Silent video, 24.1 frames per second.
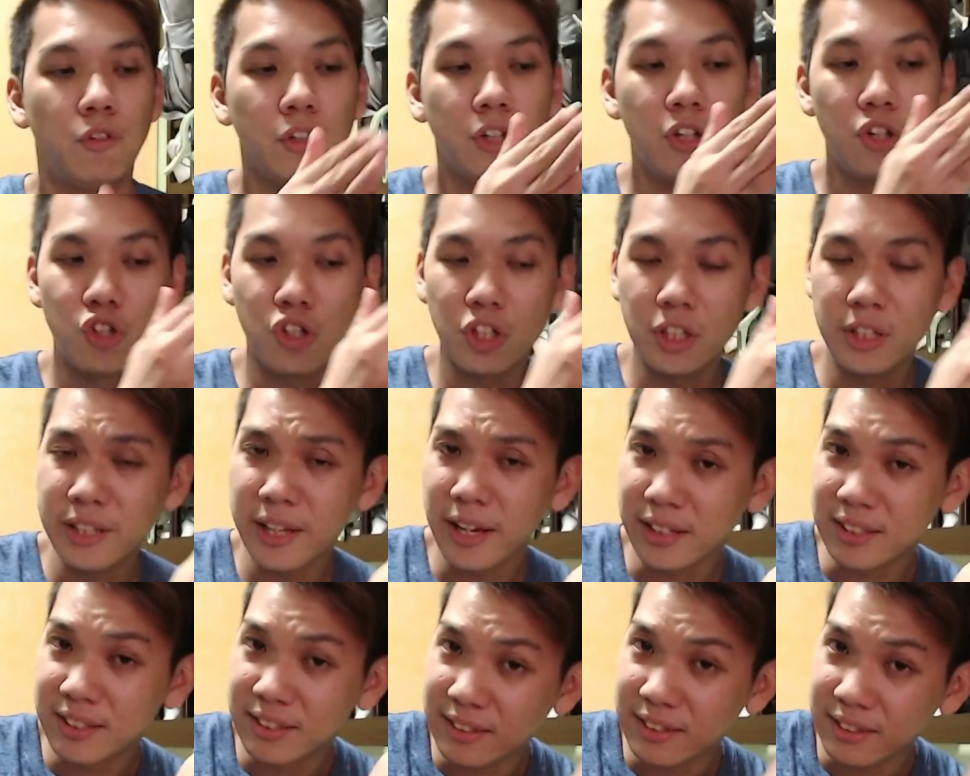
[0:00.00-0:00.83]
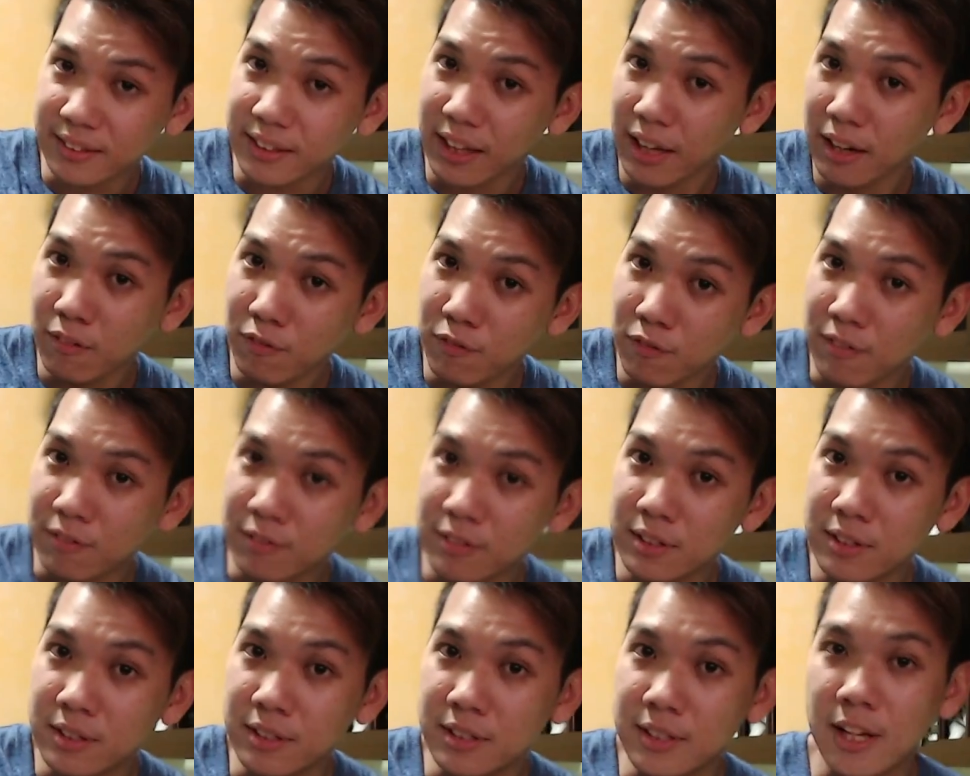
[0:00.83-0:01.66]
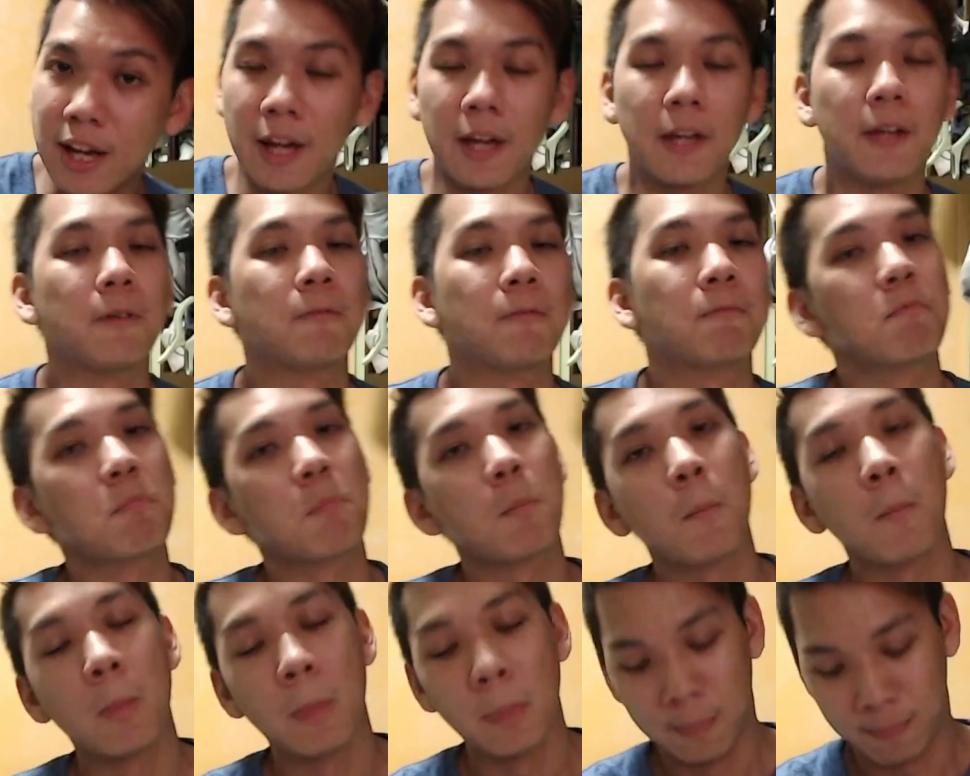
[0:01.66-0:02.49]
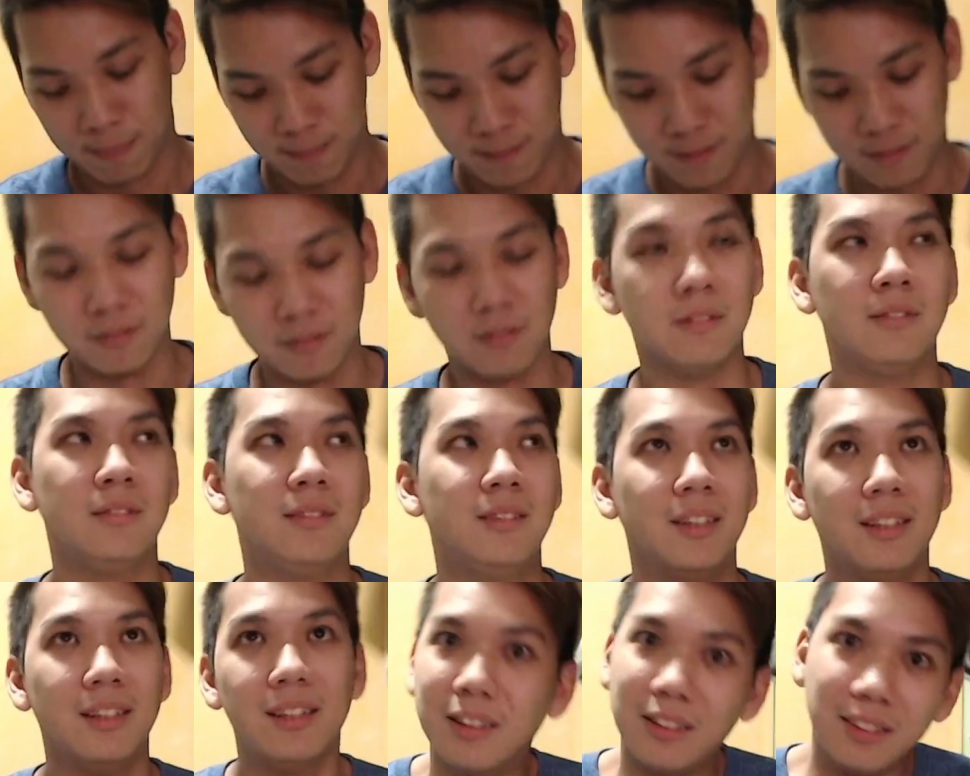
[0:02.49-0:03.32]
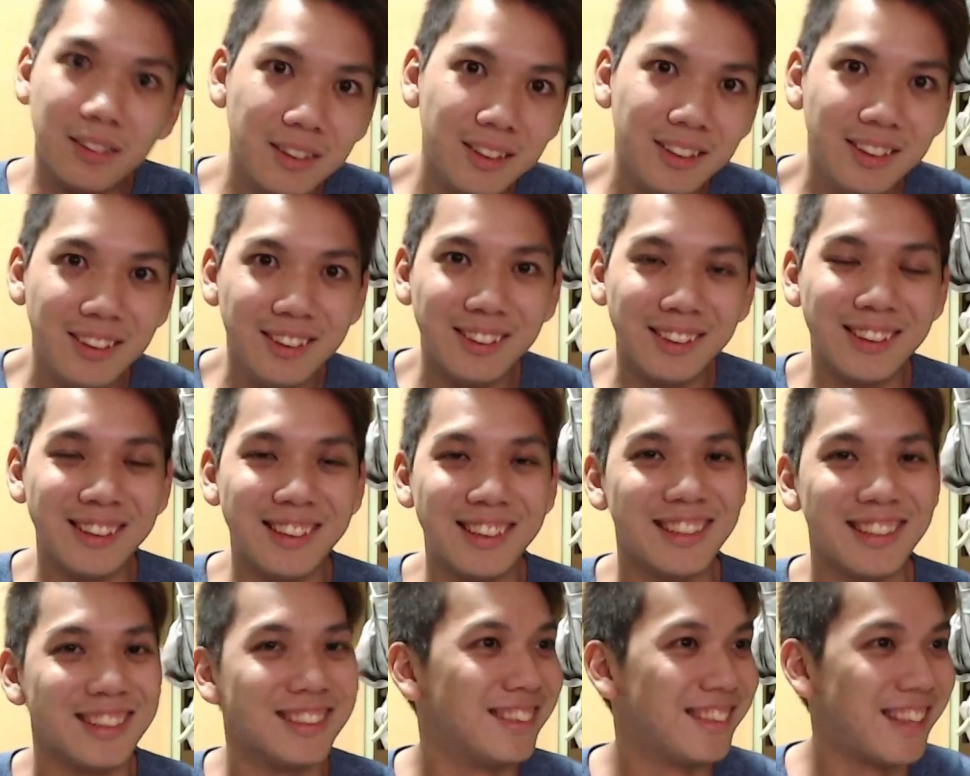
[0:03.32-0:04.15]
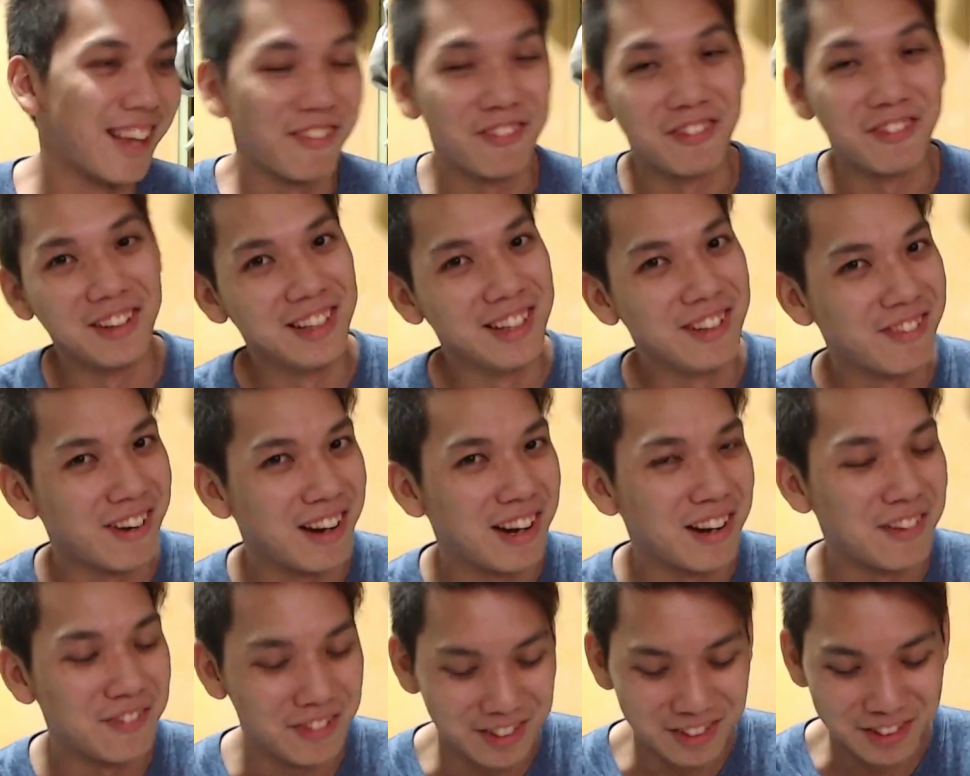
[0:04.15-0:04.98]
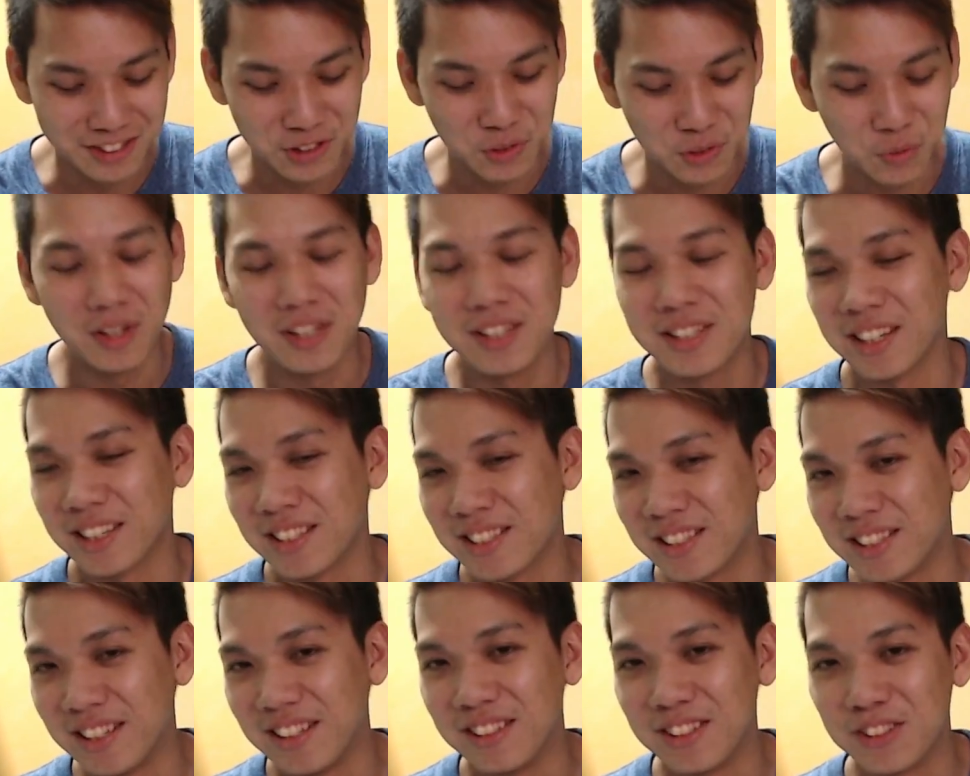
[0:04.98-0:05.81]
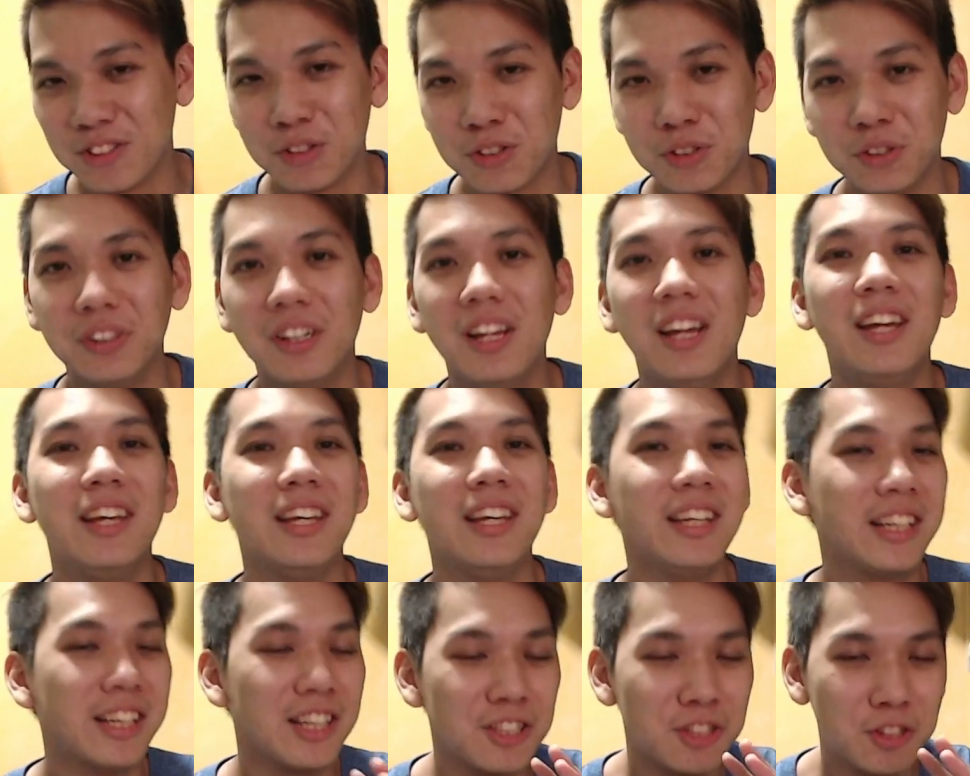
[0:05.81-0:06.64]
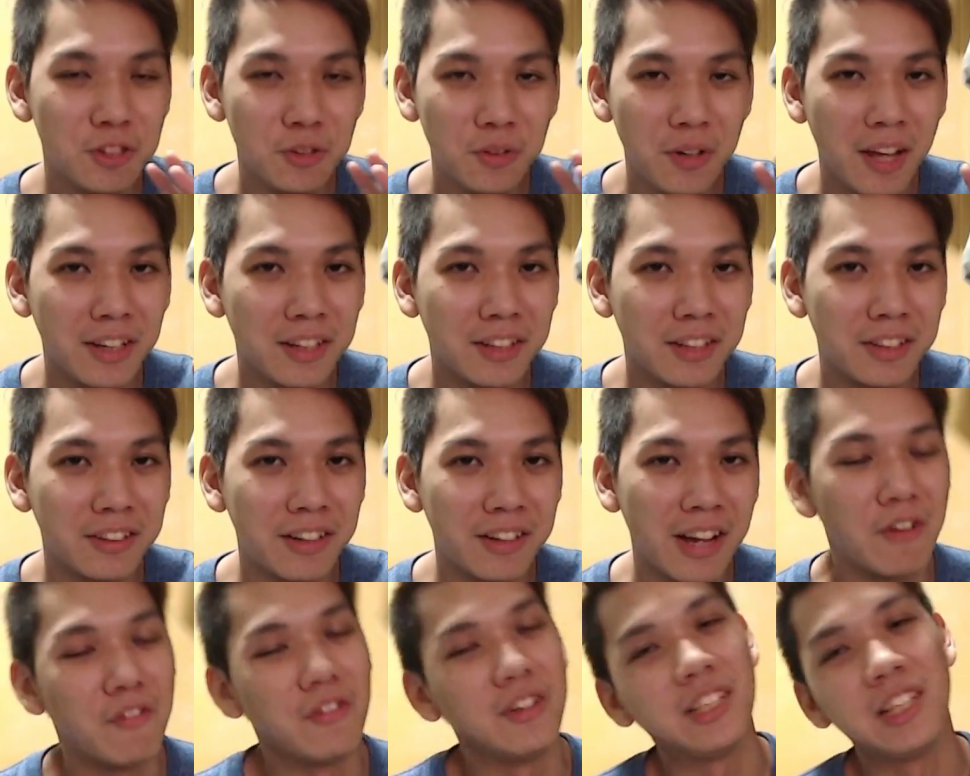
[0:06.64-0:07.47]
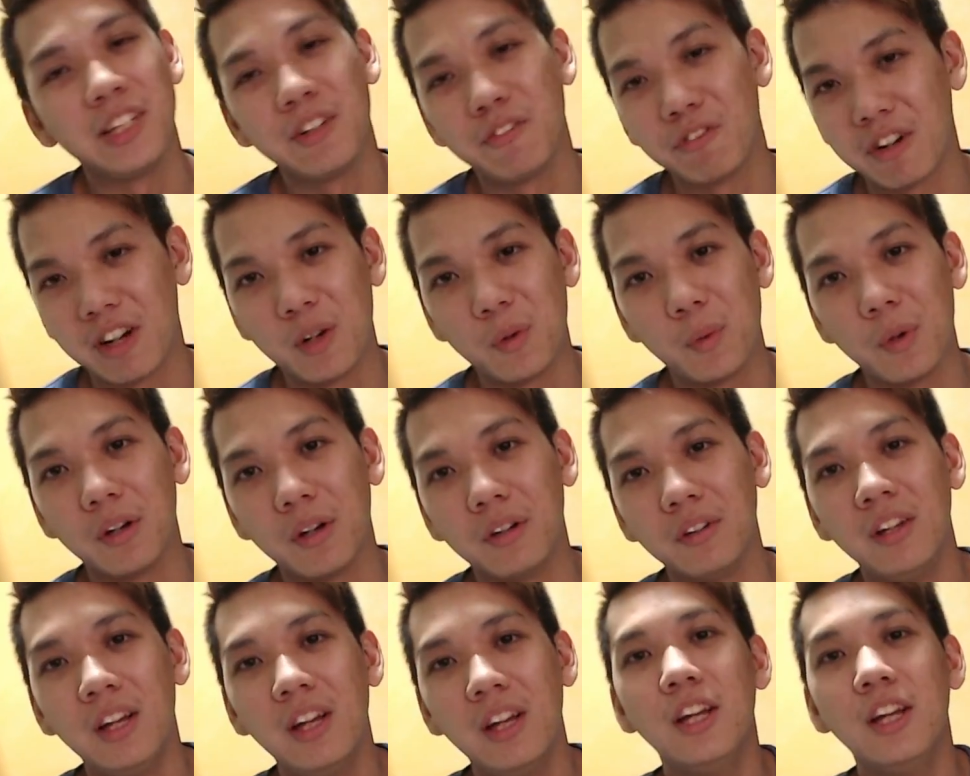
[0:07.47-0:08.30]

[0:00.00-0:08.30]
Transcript: the GTX 1050 Ti, duh, it is definitely relevant. It's 2016, so it can still handle everything very well.